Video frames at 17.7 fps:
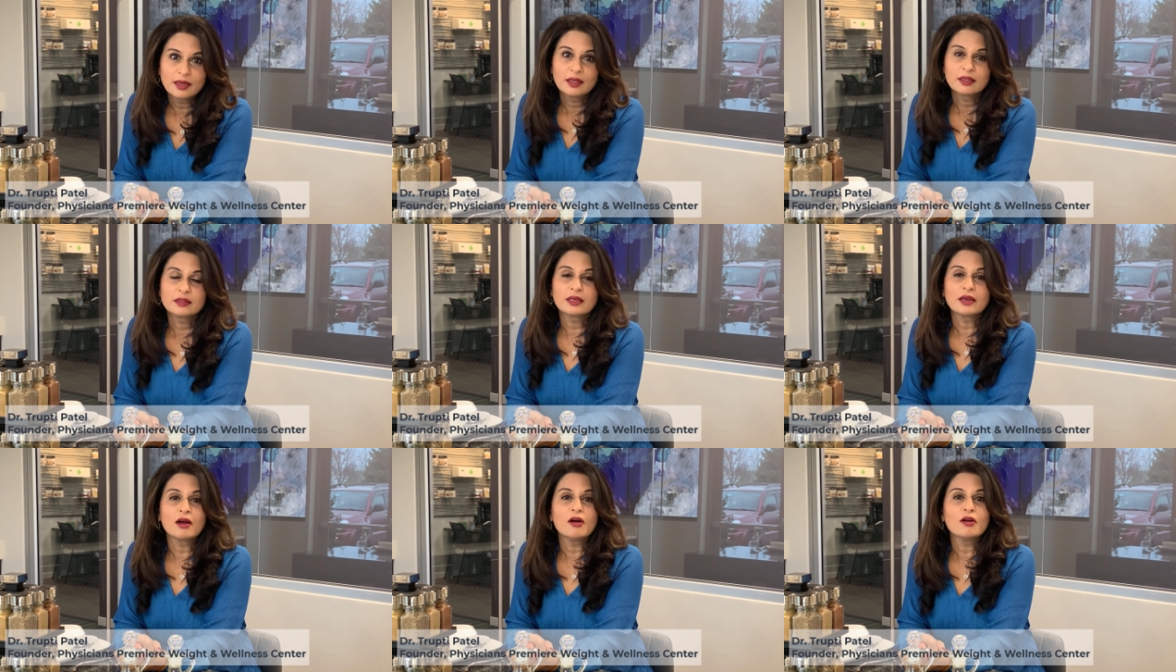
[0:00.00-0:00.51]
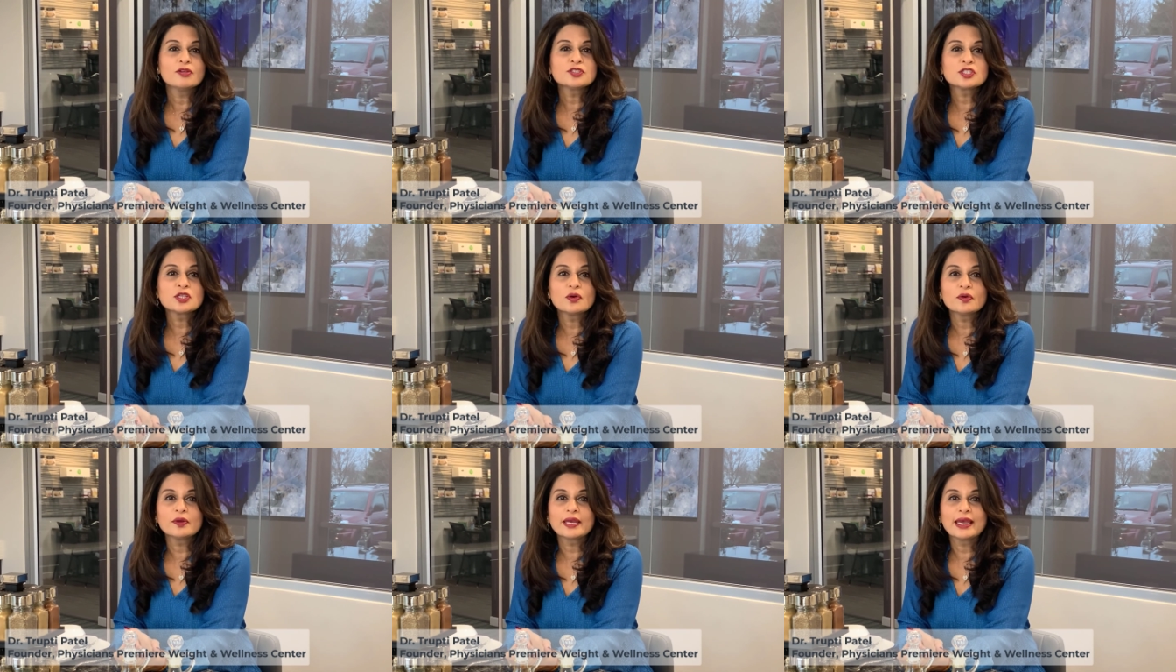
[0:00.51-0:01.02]
They
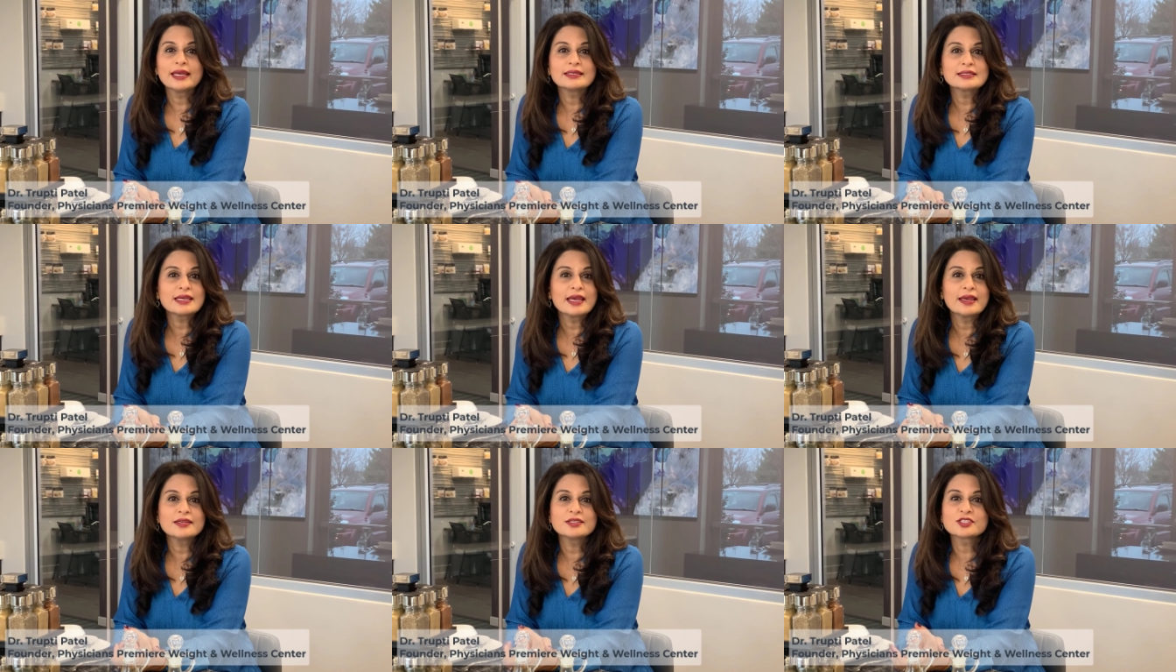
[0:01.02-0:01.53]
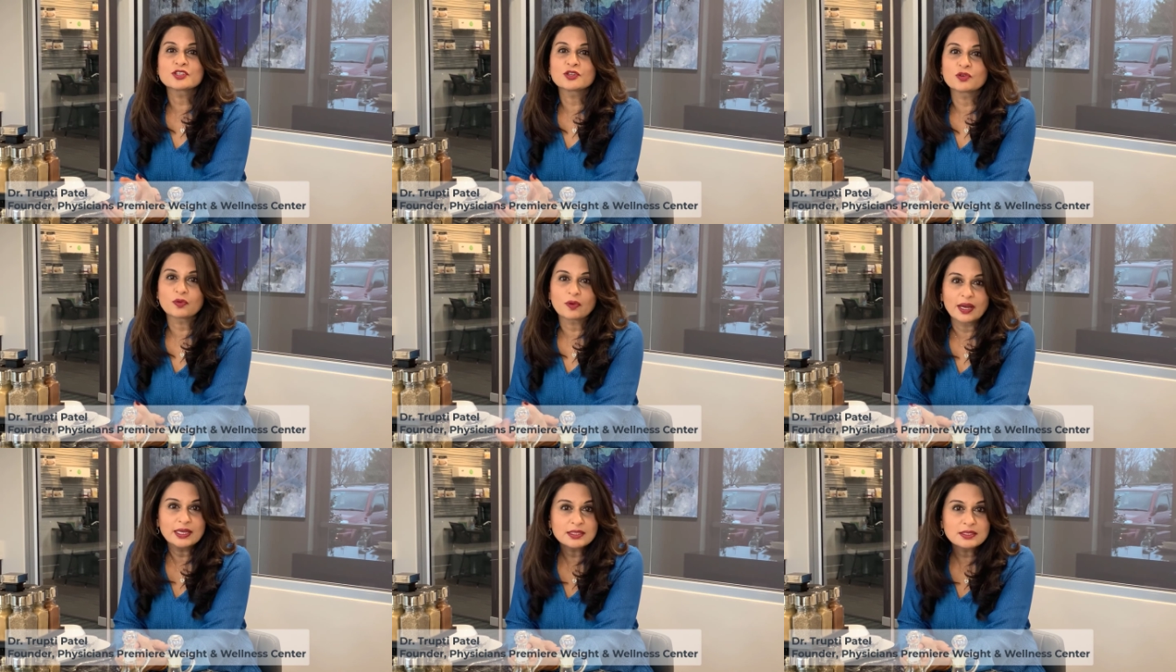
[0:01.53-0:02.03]
also can taste
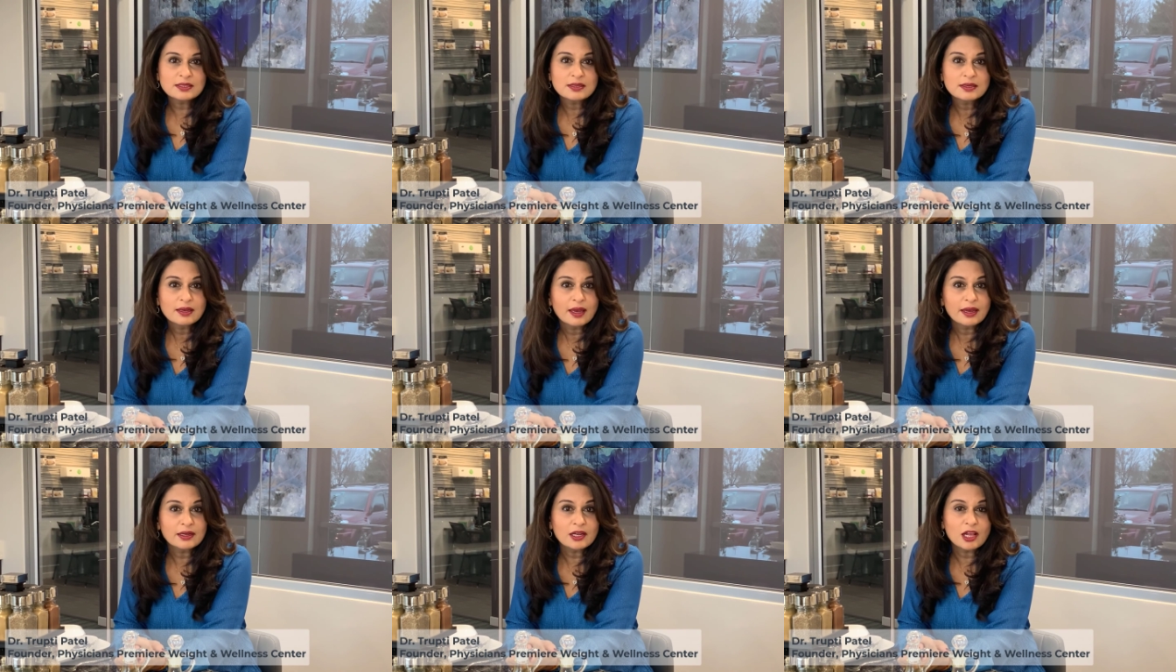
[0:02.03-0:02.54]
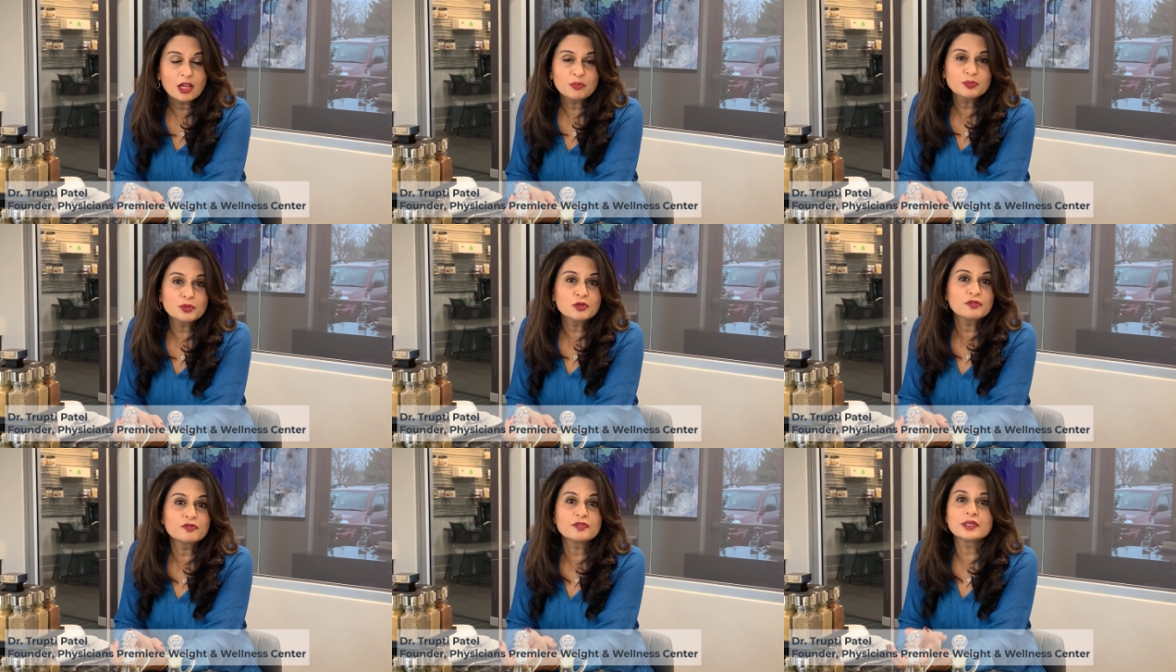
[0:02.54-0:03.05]
great and help
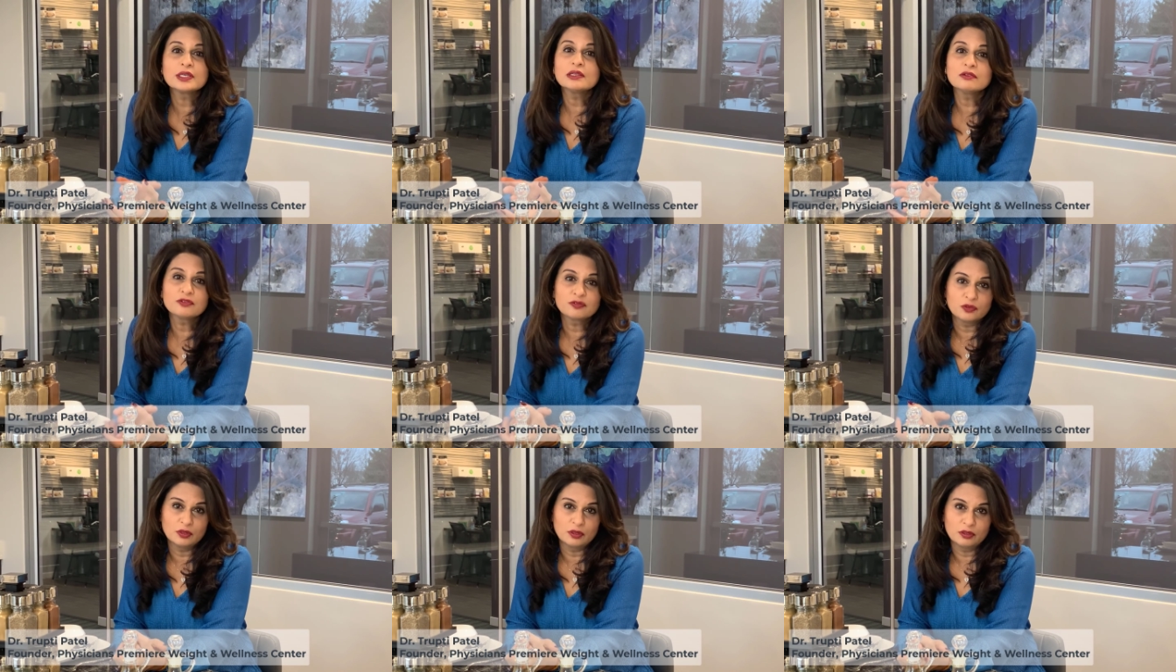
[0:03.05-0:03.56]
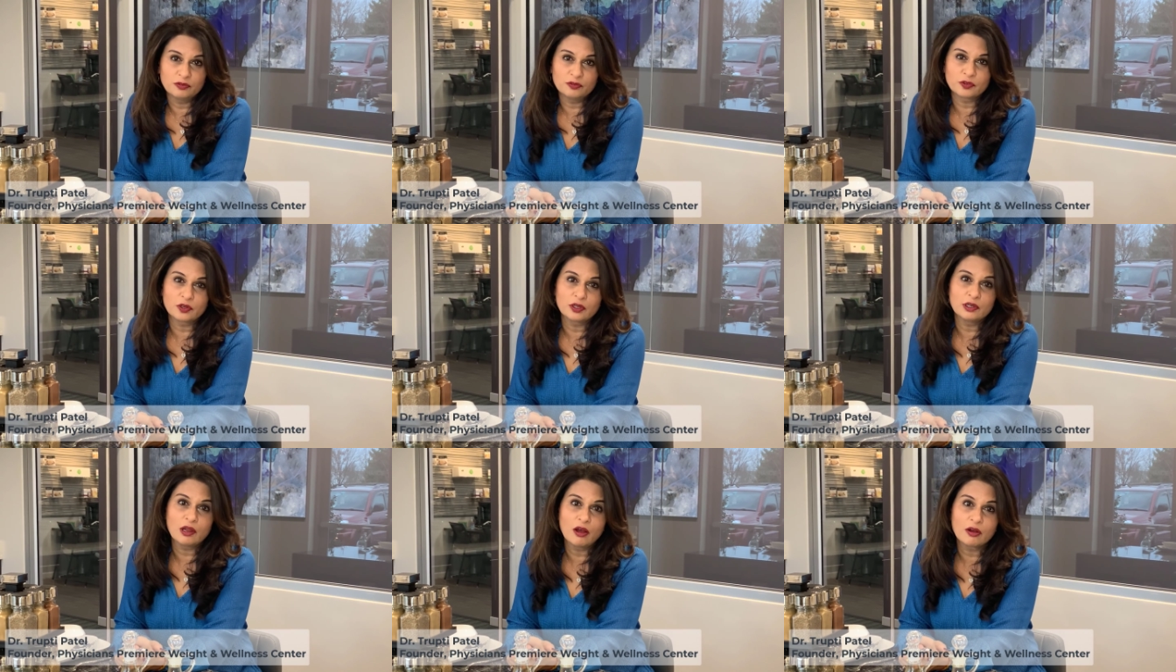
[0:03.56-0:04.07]
you feel full
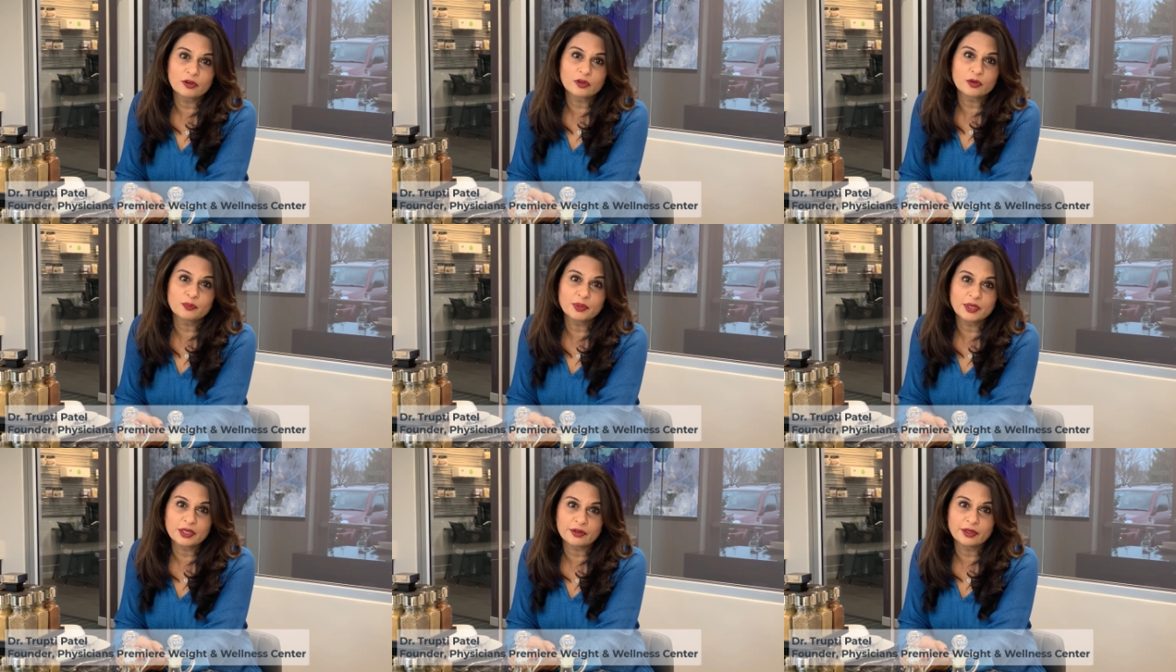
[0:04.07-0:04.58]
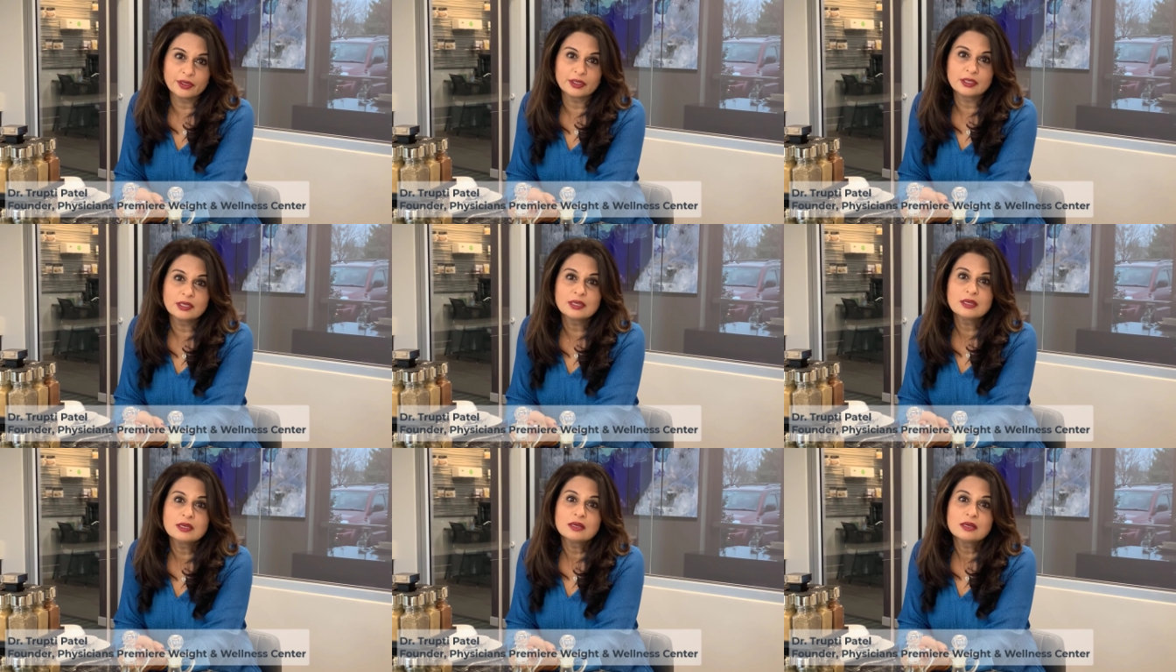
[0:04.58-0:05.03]
for a longer period